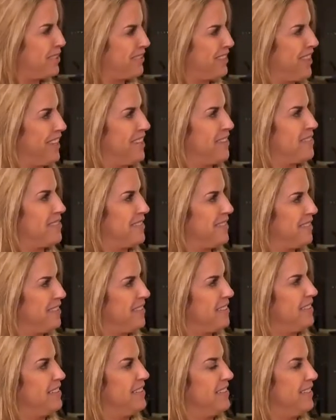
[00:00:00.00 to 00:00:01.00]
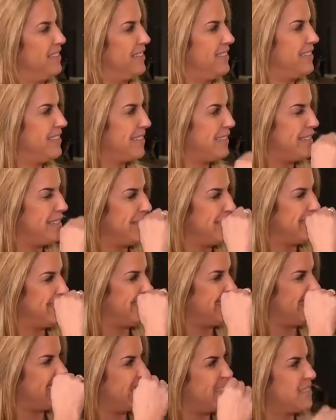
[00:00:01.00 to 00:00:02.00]

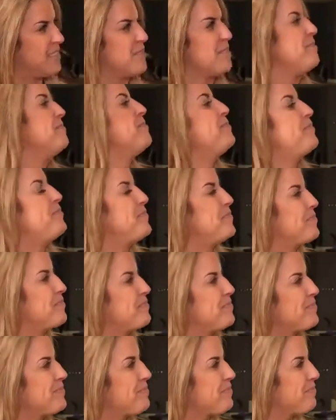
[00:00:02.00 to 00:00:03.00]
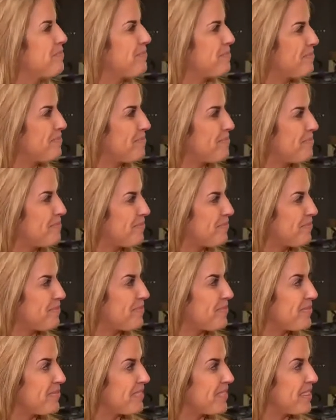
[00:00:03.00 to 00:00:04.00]

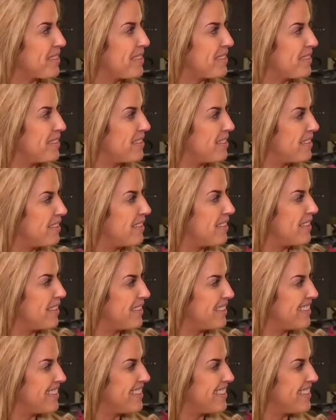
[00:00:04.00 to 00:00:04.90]
The person shown says nothing.